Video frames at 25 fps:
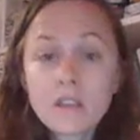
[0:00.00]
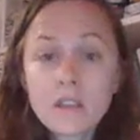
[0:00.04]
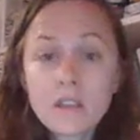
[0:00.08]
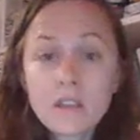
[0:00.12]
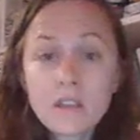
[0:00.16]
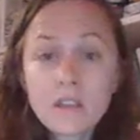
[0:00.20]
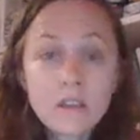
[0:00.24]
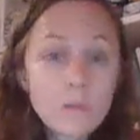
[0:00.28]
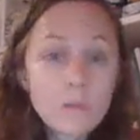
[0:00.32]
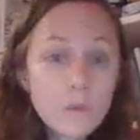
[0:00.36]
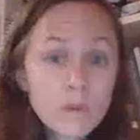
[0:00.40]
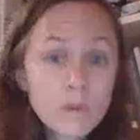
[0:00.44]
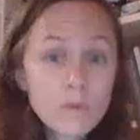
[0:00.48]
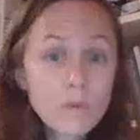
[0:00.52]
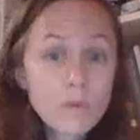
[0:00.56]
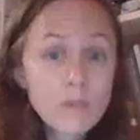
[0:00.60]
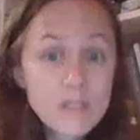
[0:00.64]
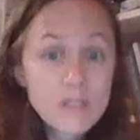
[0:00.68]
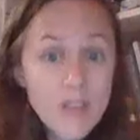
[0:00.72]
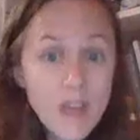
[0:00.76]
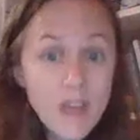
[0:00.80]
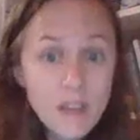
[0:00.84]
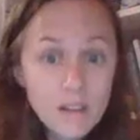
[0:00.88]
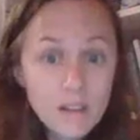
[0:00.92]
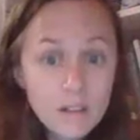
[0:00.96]
You don't want to
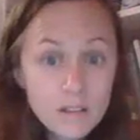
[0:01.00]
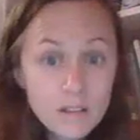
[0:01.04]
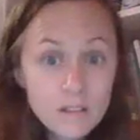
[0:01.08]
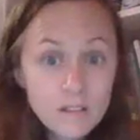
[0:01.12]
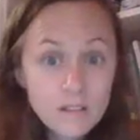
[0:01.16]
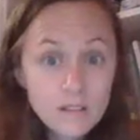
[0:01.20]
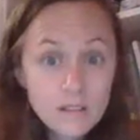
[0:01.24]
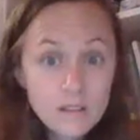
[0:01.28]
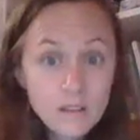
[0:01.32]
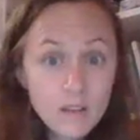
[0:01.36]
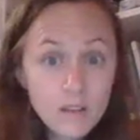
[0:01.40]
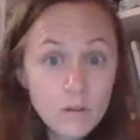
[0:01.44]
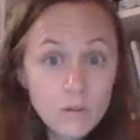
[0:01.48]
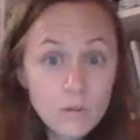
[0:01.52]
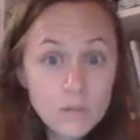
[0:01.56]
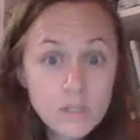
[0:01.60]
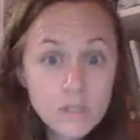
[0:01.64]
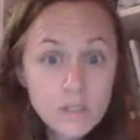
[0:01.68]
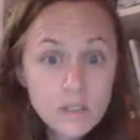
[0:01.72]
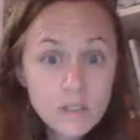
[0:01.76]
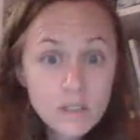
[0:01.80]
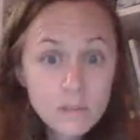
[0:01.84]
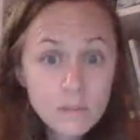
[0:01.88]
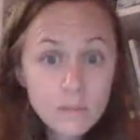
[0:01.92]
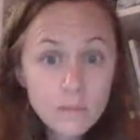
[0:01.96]
resent their
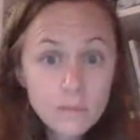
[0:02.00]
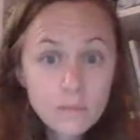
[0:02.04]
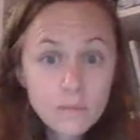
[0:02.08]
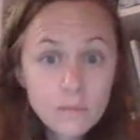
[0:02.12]
autism.